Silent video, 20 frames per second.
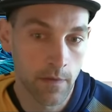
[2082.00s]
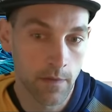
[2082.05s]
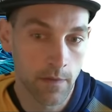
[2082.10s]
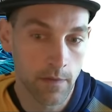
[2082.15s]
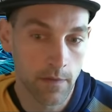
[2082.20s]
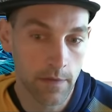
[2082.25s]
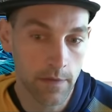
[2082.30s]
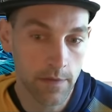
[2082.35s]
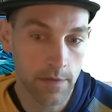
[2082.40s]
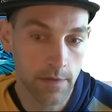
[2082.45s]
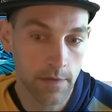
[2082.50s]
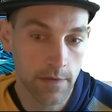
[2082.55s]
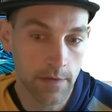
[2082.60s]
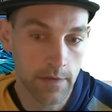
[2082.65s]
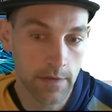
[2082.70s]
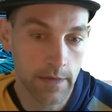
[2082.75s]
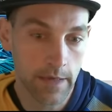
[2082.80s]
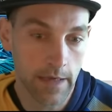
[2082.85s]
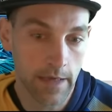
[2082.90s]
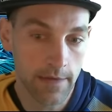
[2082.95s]
Let's just
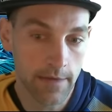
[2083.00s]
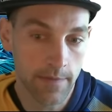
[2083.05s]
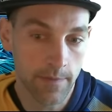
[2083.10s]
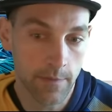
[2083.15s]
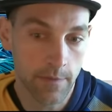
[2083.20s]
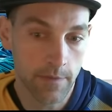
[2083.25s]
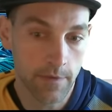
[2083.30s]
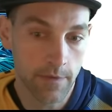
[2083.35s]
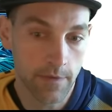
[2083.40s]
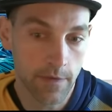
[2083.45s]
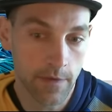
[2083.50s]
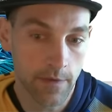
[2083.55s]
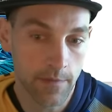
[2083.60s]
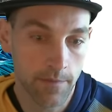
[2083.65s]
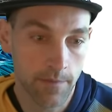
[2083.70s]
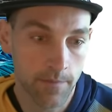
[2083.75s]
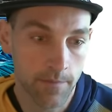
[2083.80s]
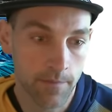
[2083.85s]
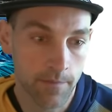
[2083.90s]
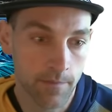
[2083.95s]
cast a Tumul Drifter.
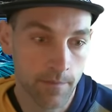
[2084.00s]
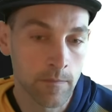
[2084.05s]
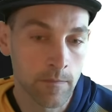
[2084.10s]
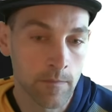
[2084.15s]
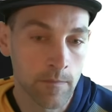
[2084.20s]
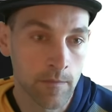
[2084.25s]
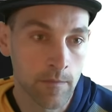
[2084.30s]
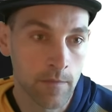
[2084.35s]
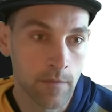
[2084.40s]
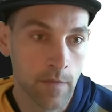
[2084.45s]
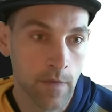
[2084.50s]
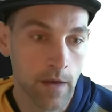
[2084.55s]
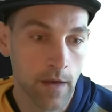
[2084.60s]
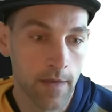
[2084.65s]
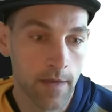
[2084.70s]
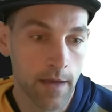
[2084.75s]
And